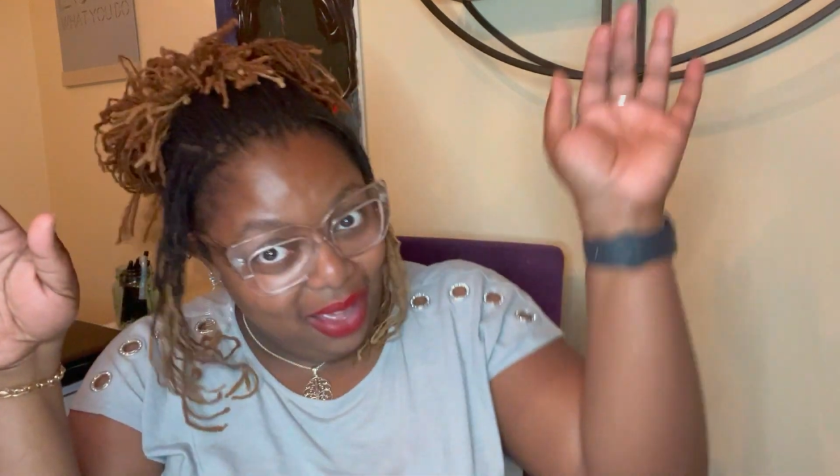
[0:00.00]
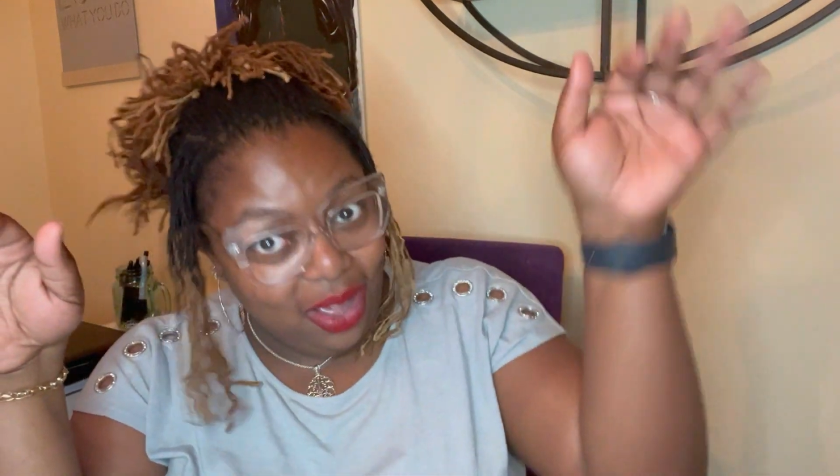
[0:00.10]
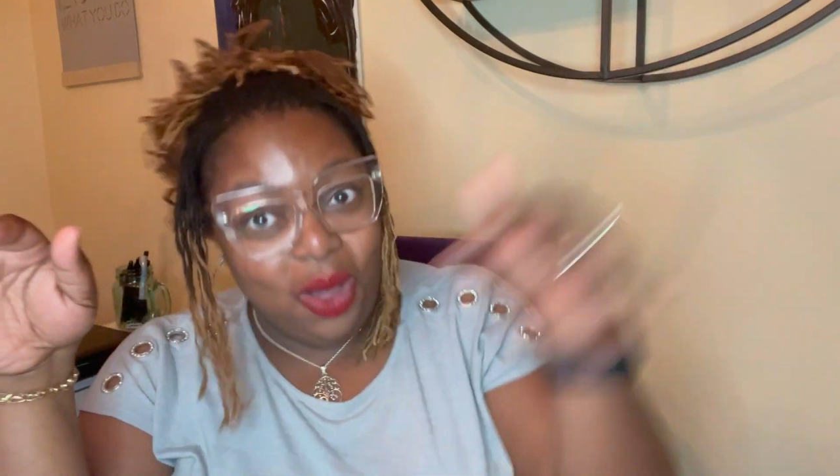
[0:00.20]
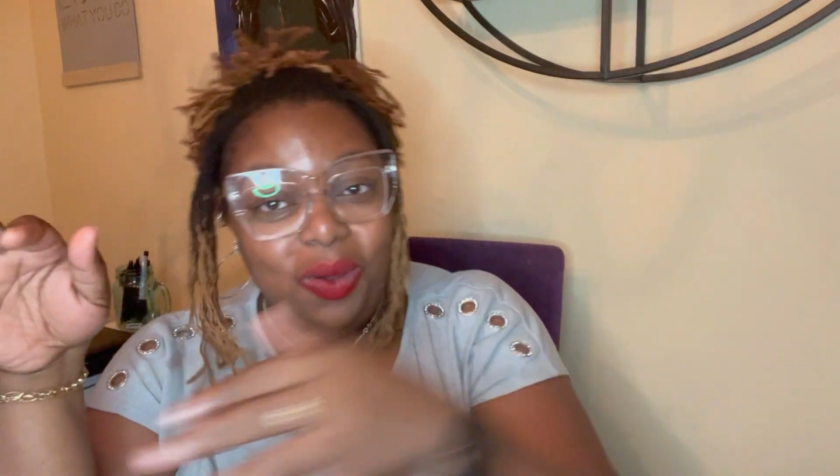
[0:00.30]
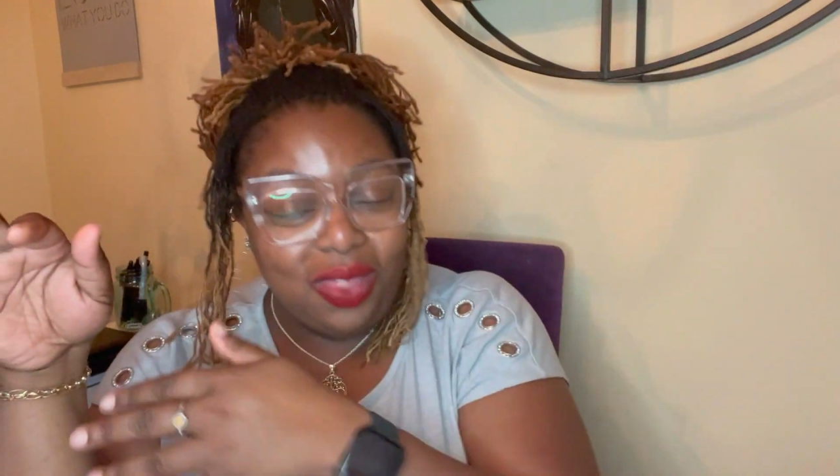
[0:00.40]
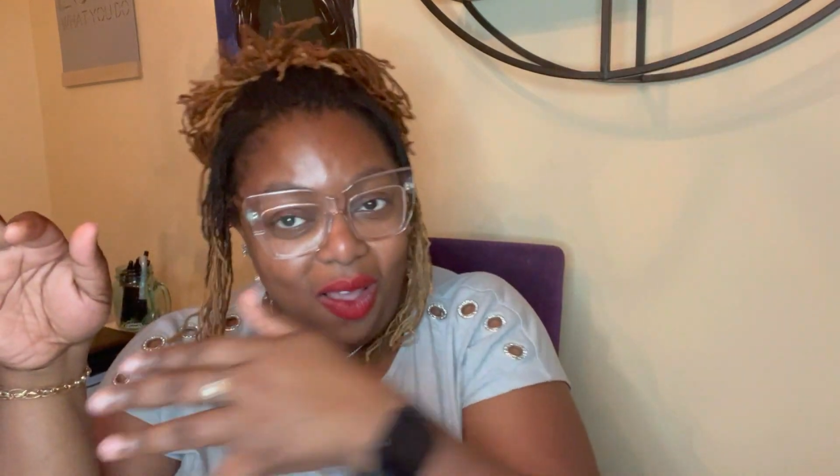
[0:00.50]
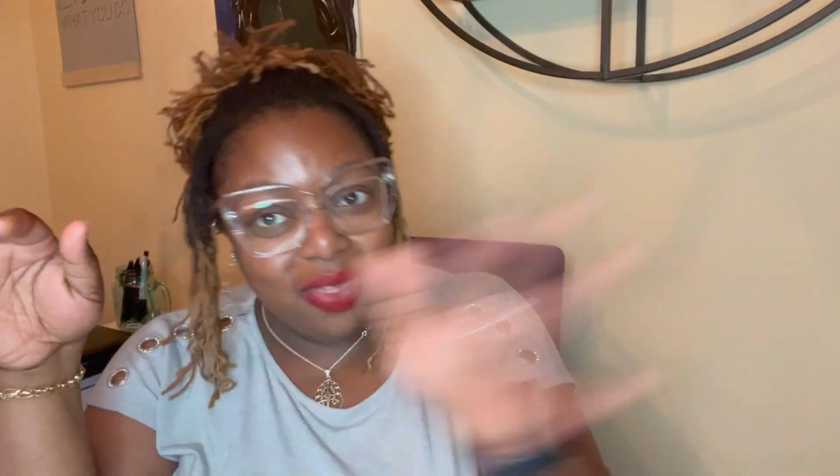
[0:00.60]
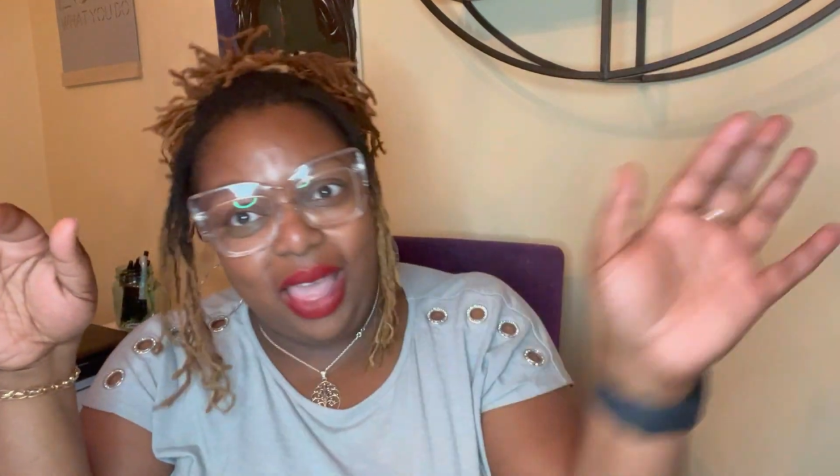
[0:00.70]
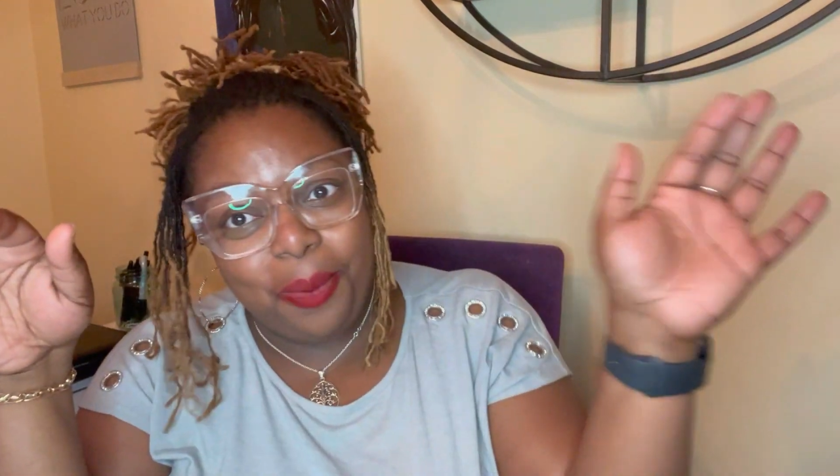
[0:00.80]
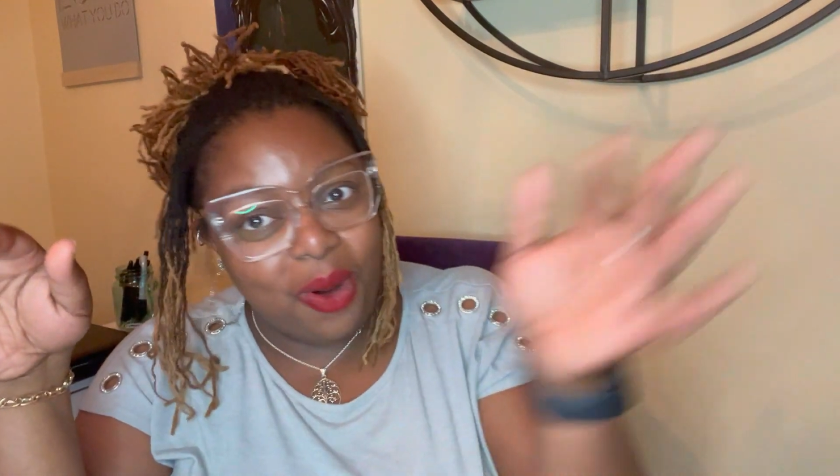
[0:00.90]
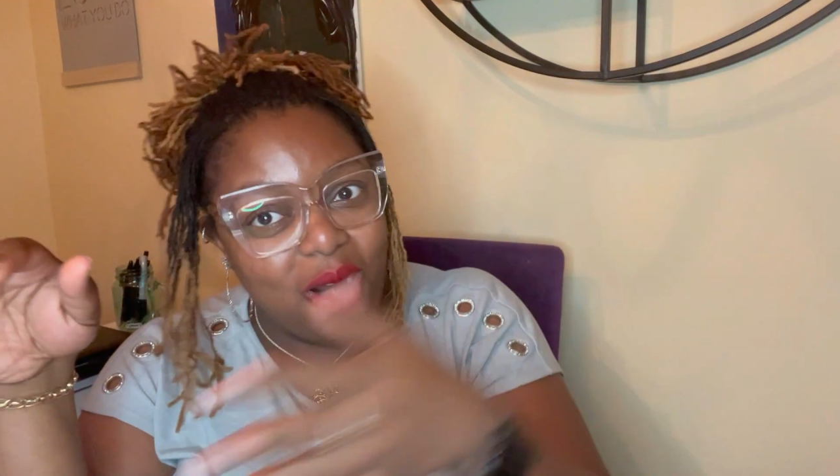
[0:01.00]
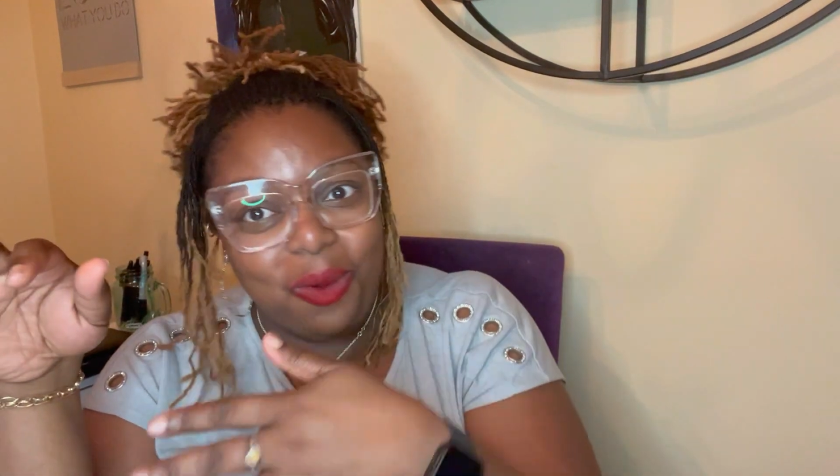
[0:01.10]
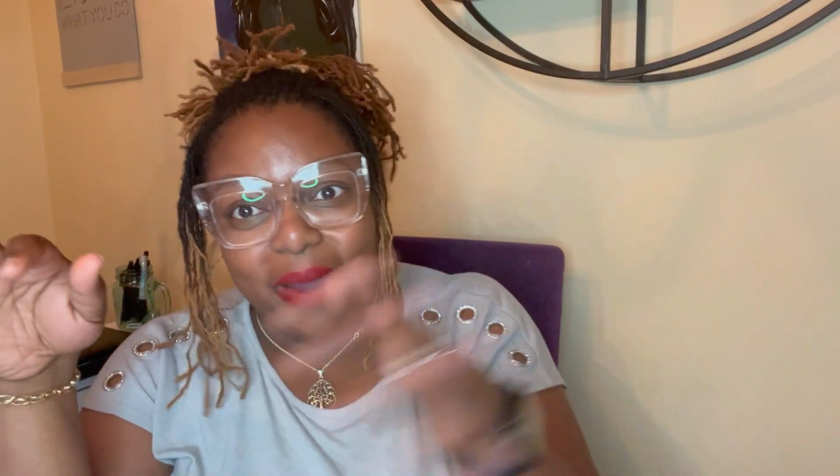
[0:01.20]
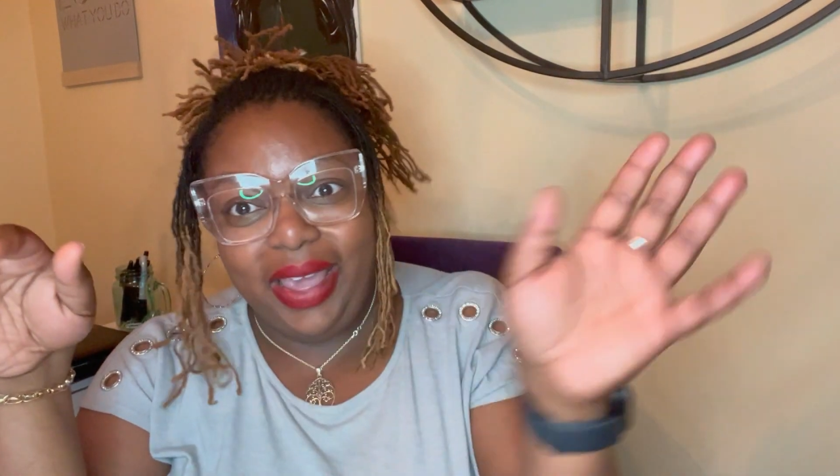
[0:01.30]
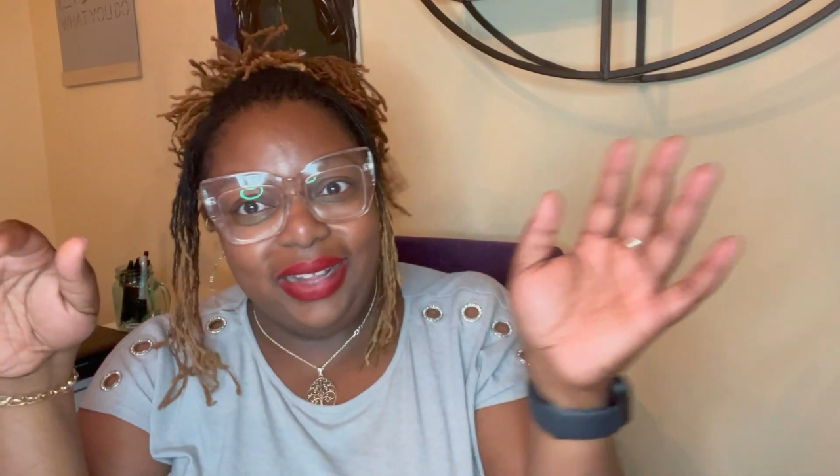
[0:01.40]
go along that
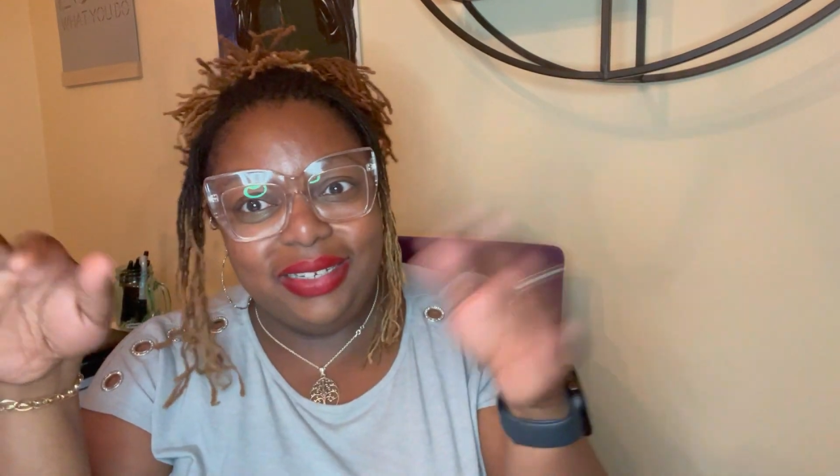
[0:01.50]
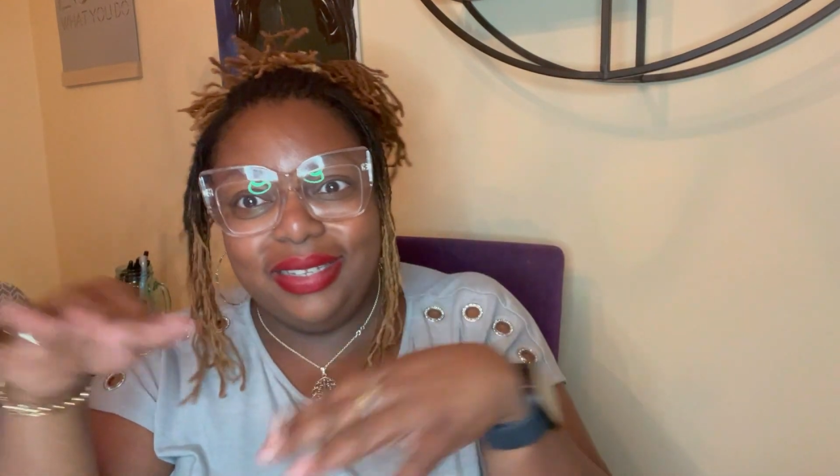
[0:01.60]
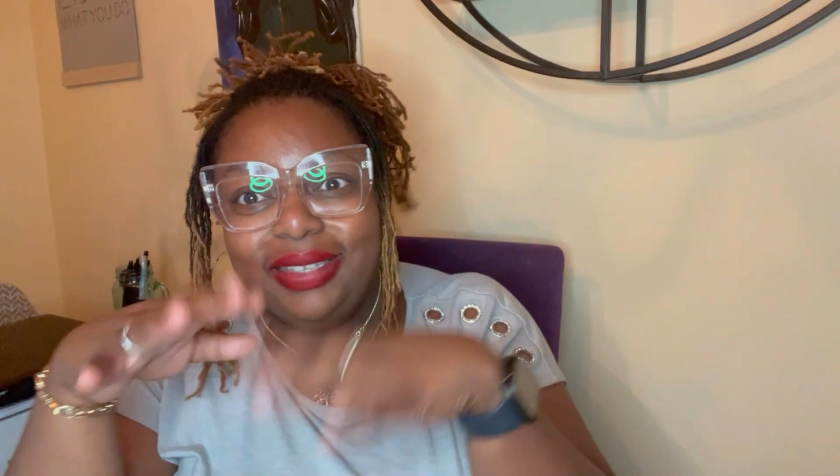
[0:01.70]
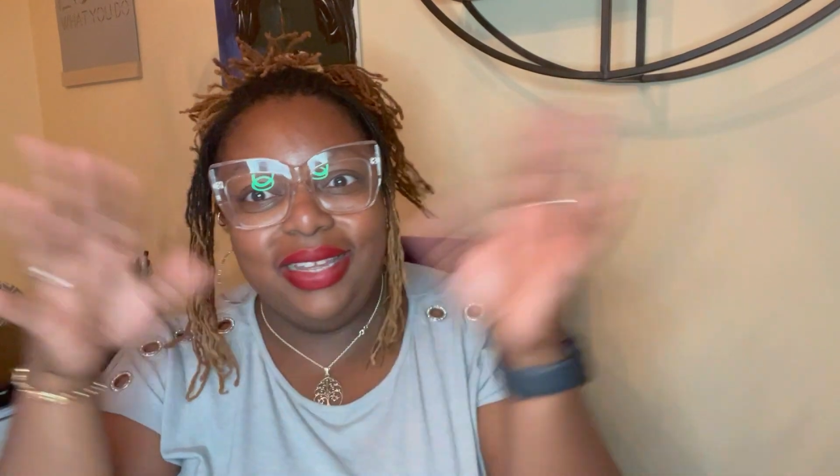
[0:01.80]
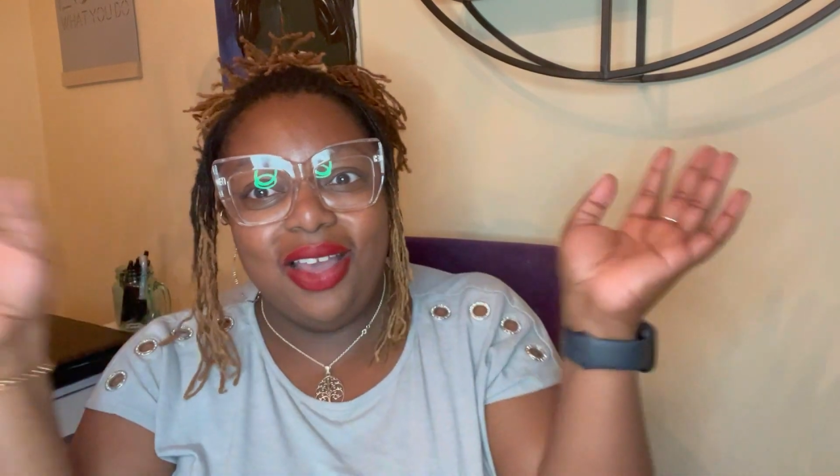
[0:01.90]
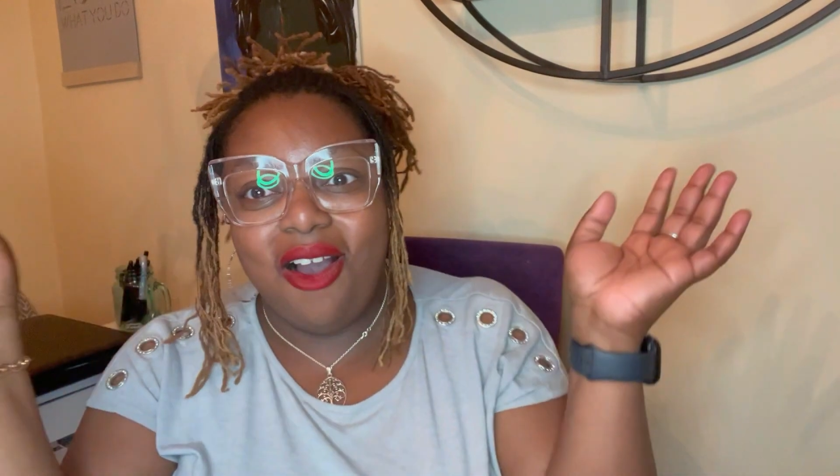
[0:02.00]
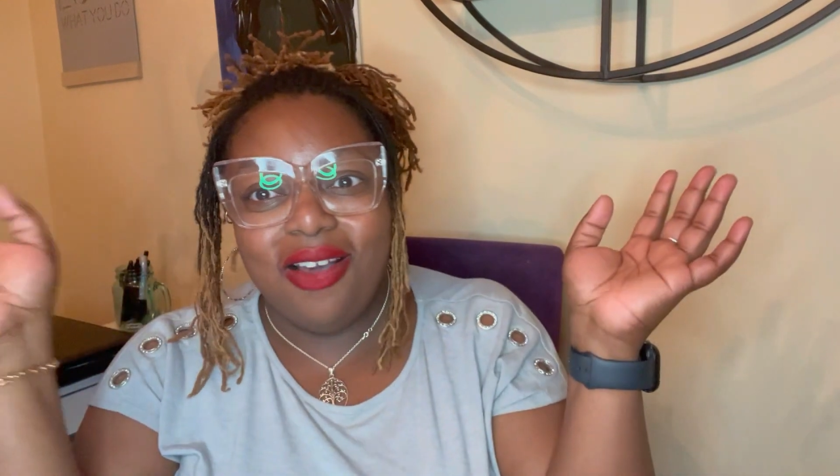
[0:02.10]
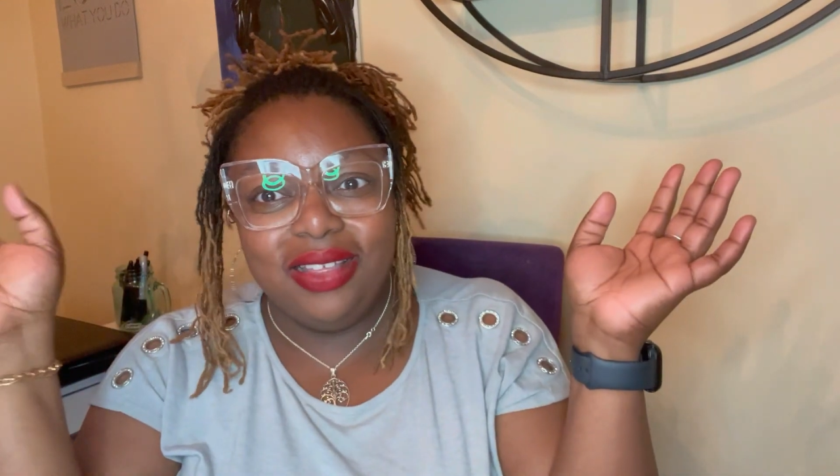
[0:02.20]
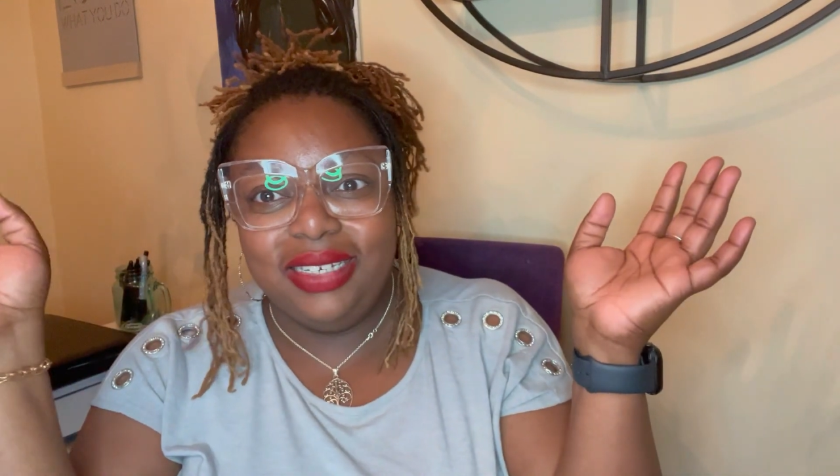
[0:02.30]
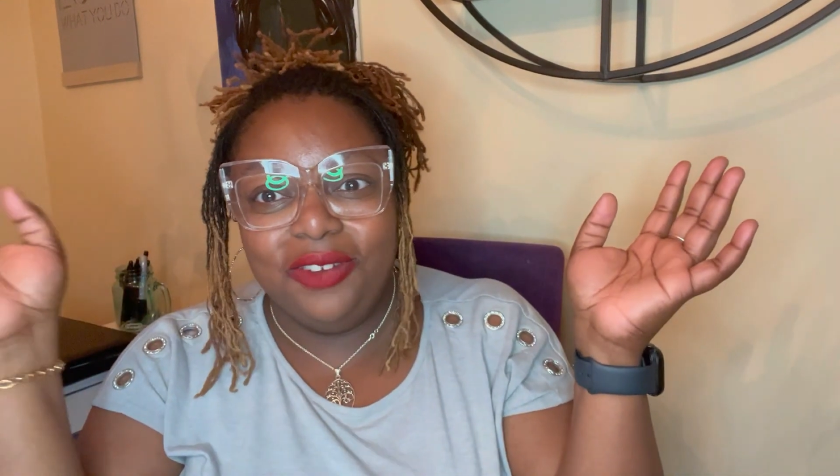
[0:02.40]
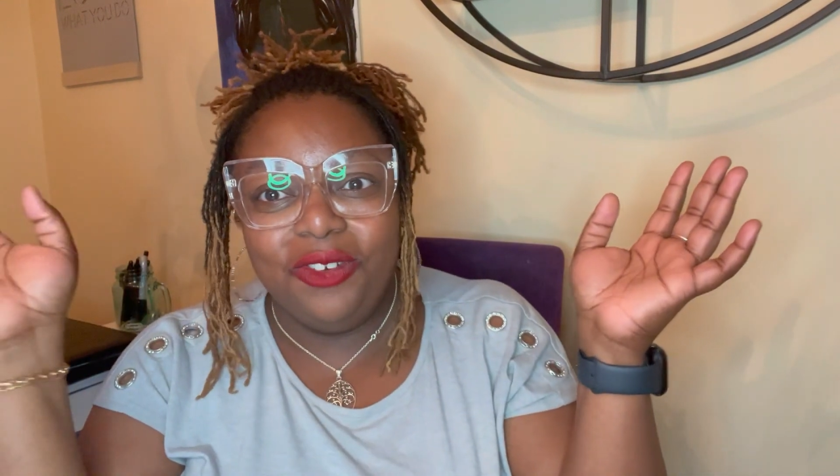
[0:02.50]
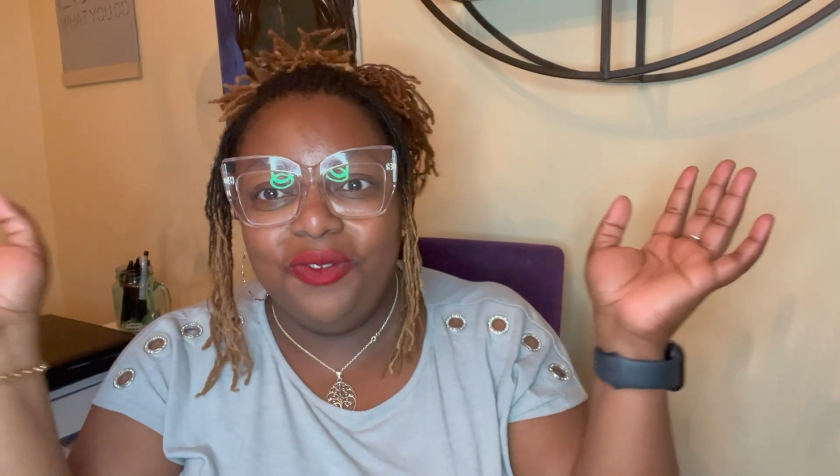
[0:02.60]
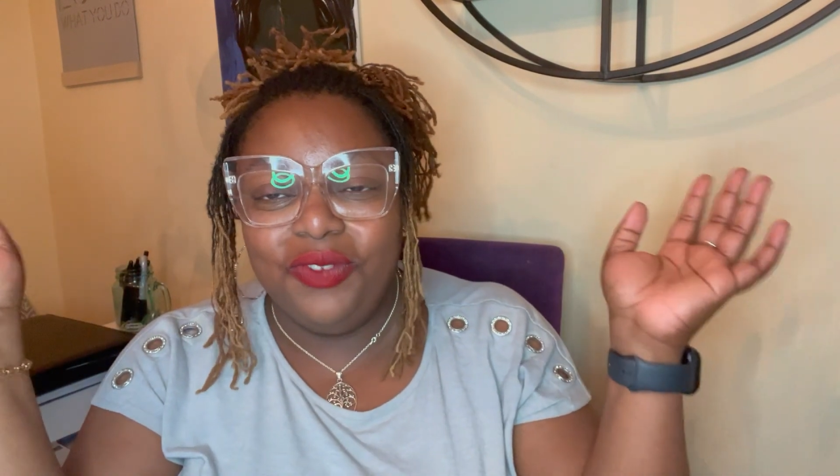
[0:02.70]
parkway and just see all the different